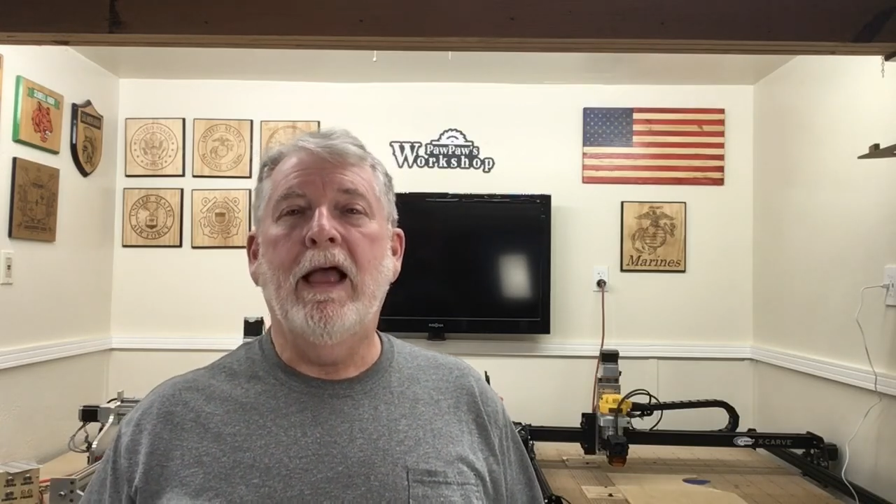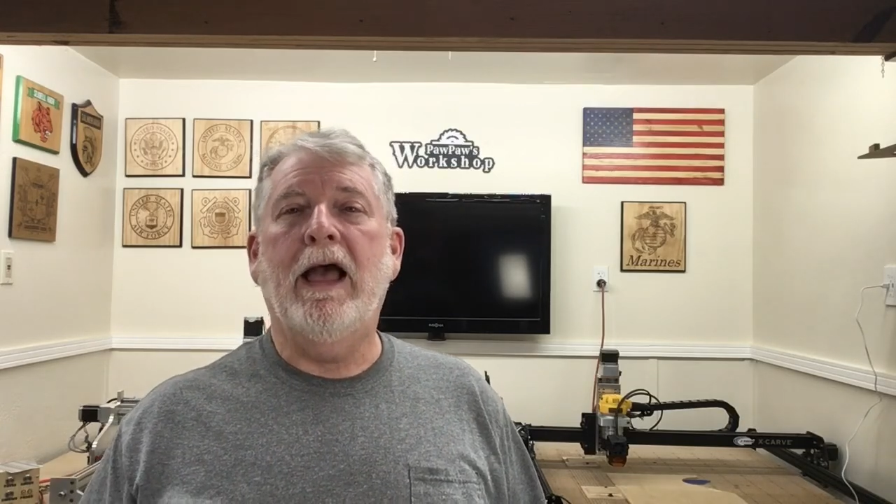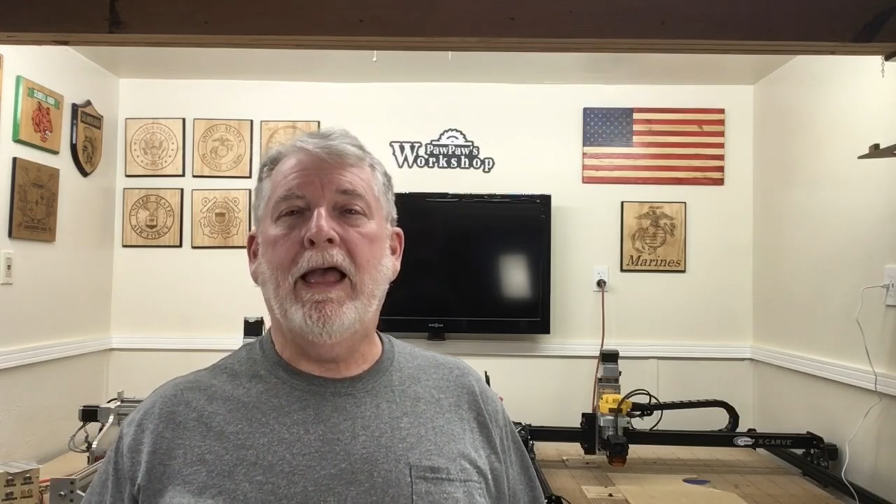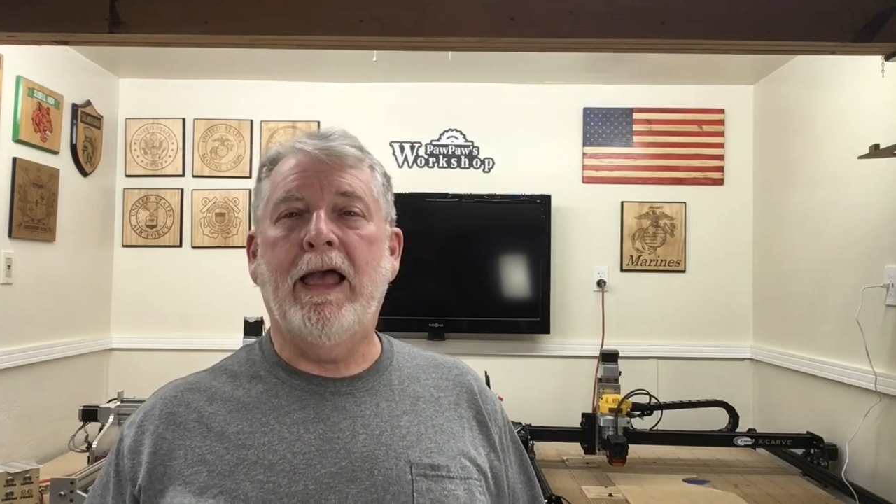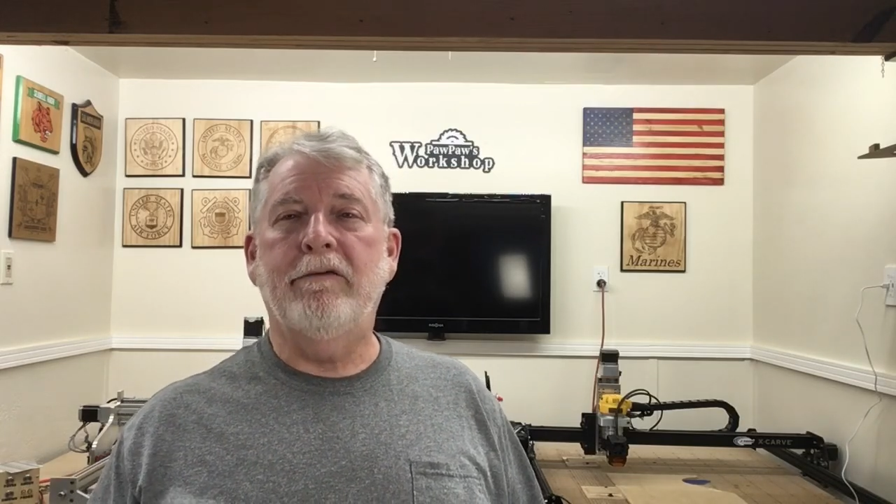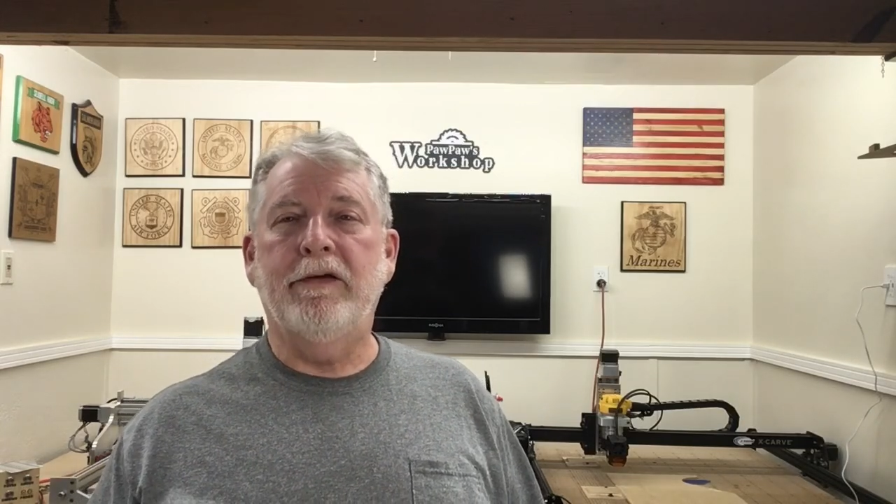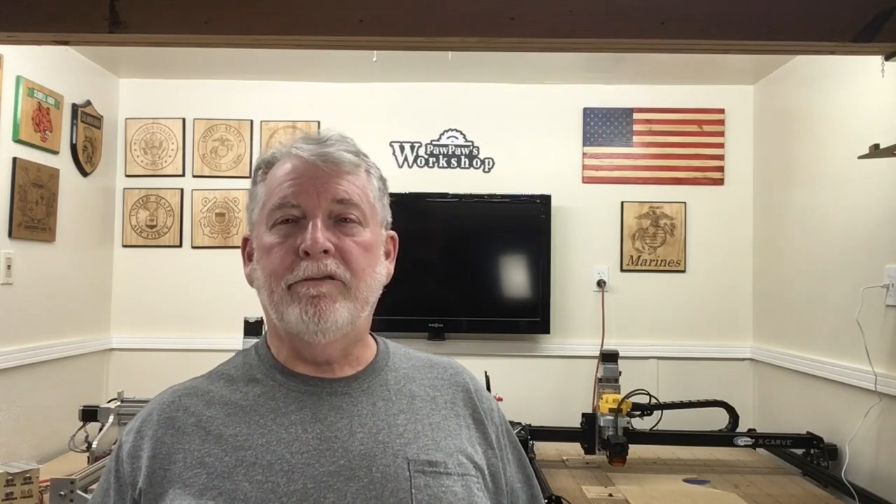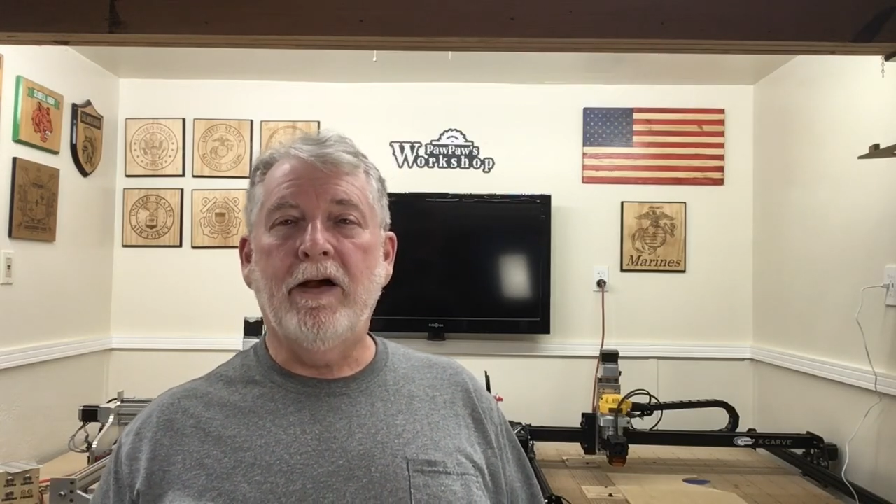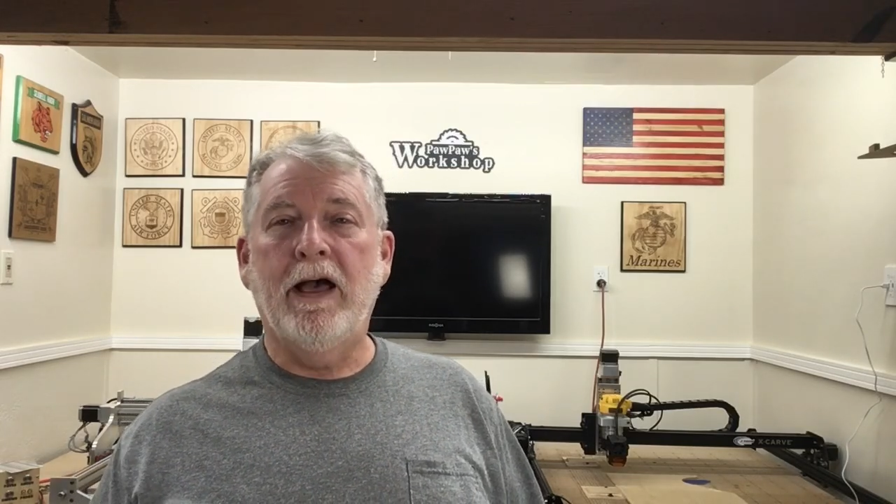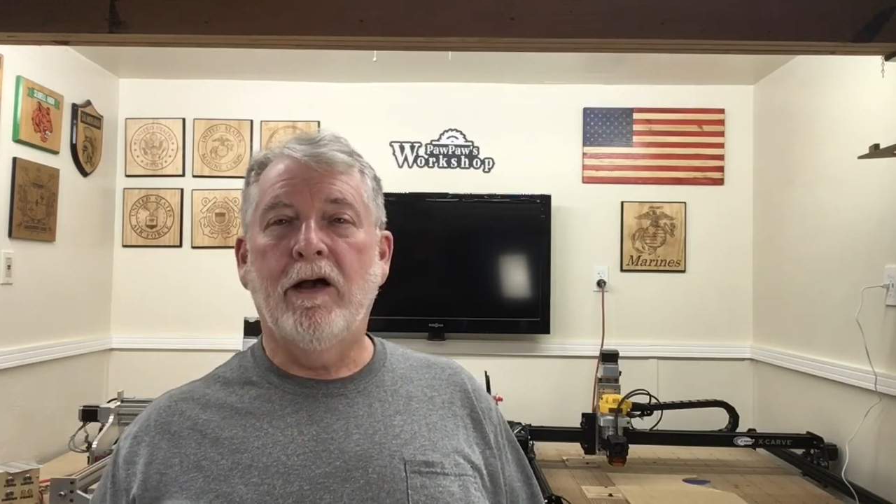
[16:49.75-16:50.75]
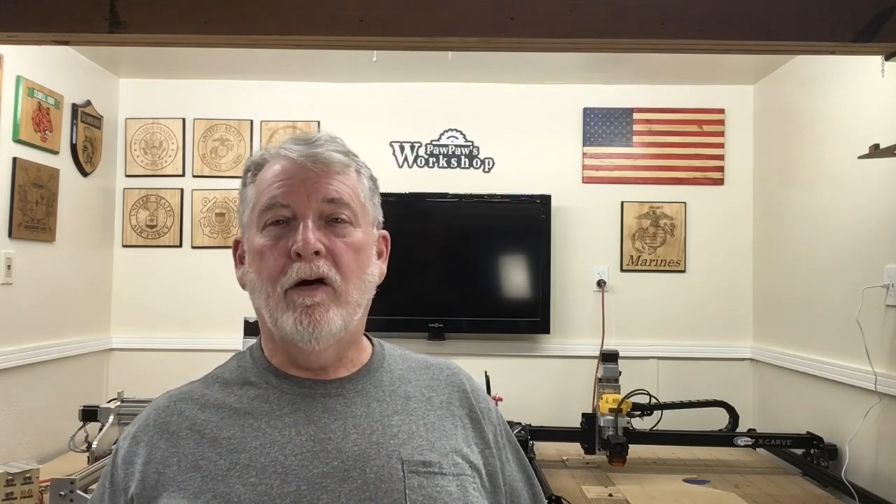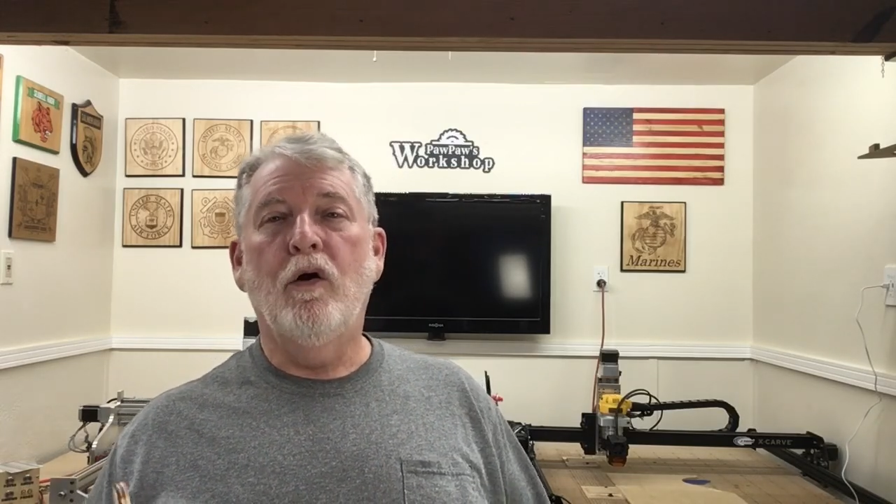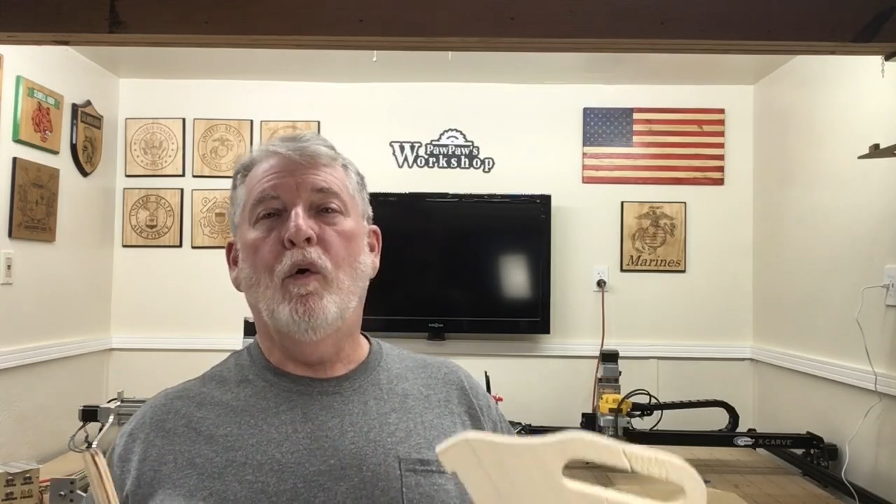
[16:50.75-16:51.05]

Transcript: I have a file